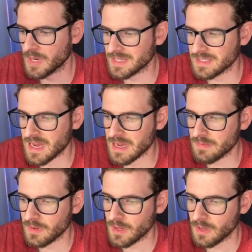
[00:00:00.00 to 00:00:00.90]
press
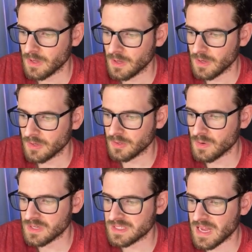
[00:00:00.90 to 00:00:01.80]
save,
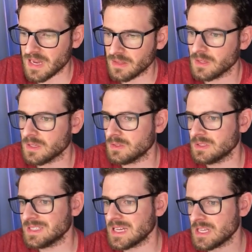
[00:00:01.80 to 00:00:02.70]
notice that the
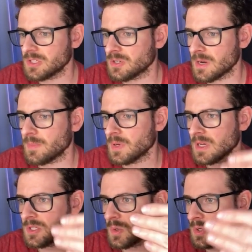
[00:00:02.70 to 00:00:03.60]
seed script
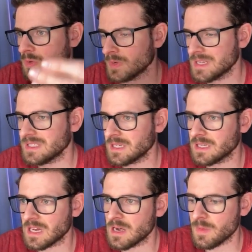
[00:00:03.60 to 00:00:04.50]
is going to reseed the
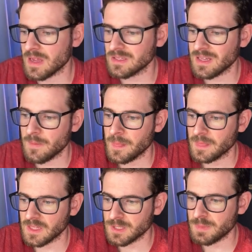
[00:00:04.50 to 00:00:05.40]
database.
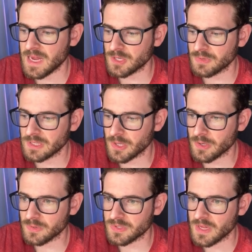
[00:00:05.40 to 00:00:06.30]
This page reloads.